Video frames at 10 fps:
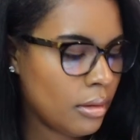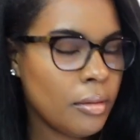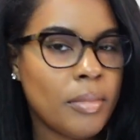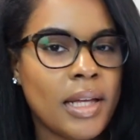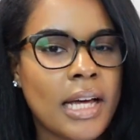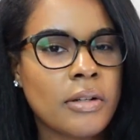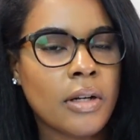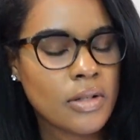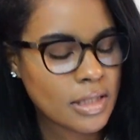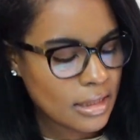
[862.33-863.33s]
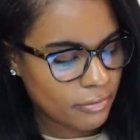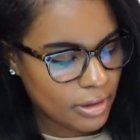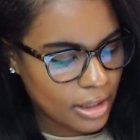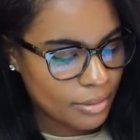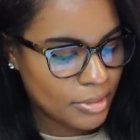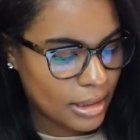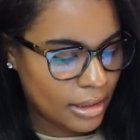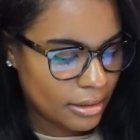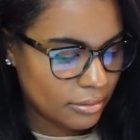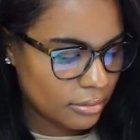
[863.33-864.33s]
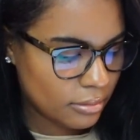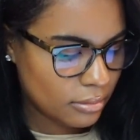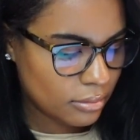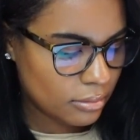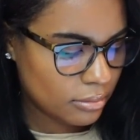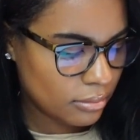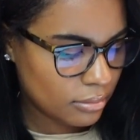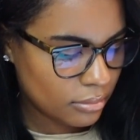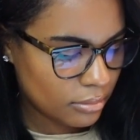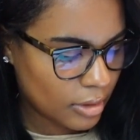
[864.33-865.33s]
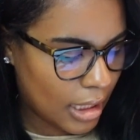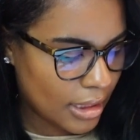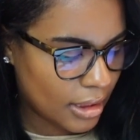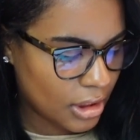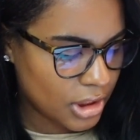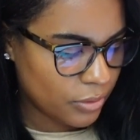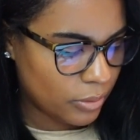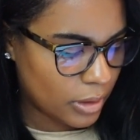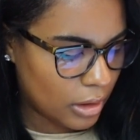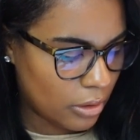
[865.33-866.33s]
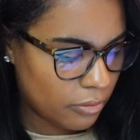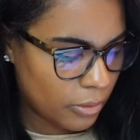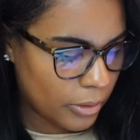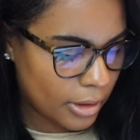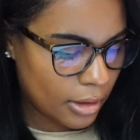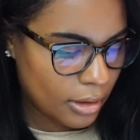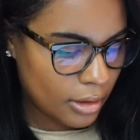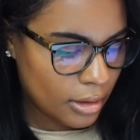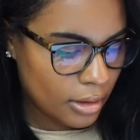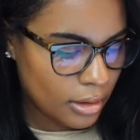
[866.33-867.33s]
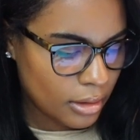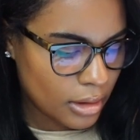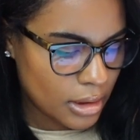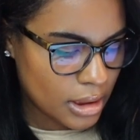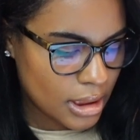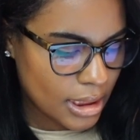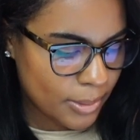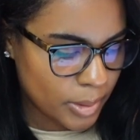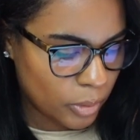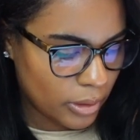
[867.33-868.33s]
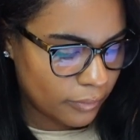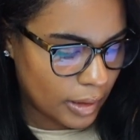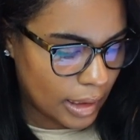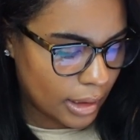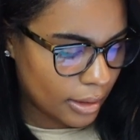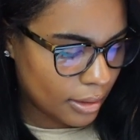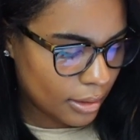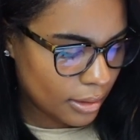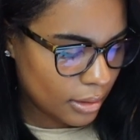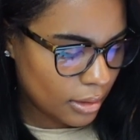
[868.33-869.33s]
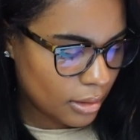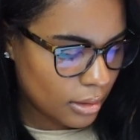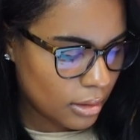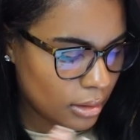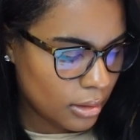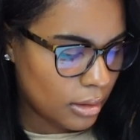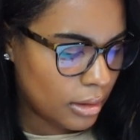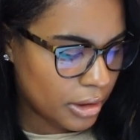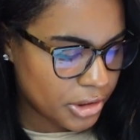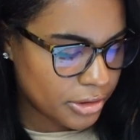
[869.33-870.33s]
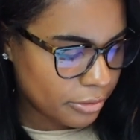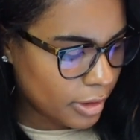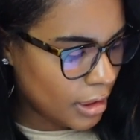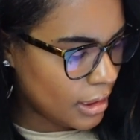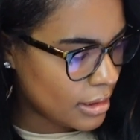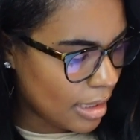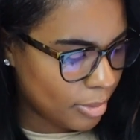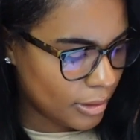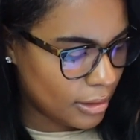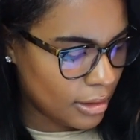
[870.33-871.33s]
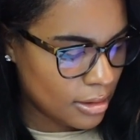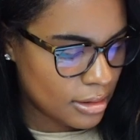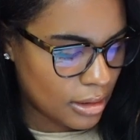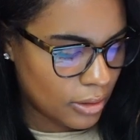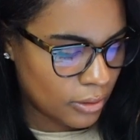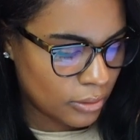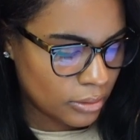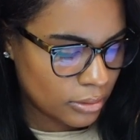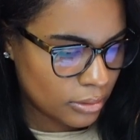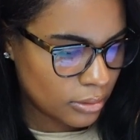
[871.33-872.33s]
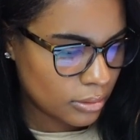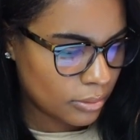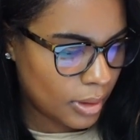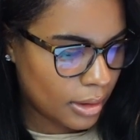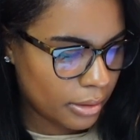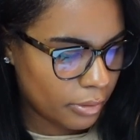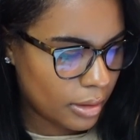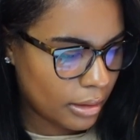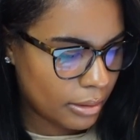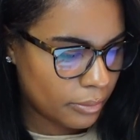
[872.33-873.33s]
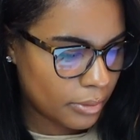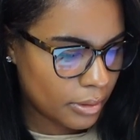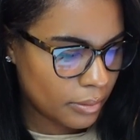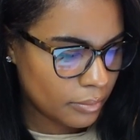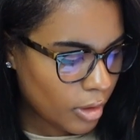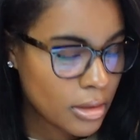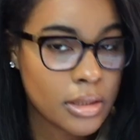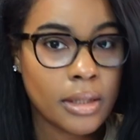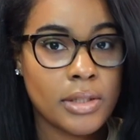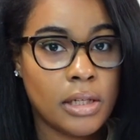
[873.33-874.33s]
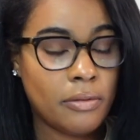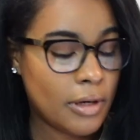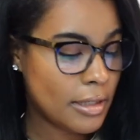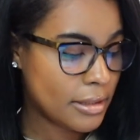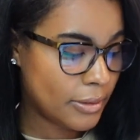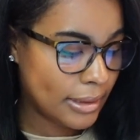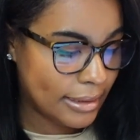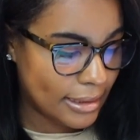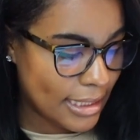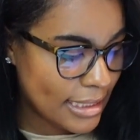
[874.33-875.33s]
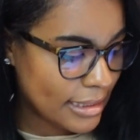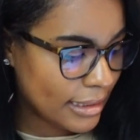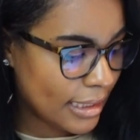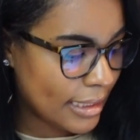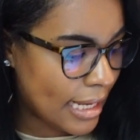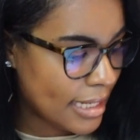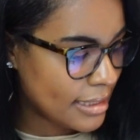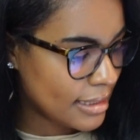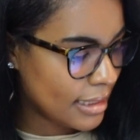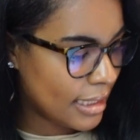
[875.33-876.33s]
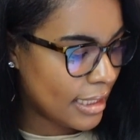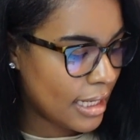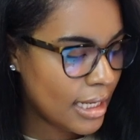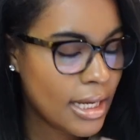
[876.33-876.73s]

but I don't know, it's not the vibe that I think she would want to go for, because she seems more of like luxury type of look. So we can get rid of that one. So far so good. It's looking nice and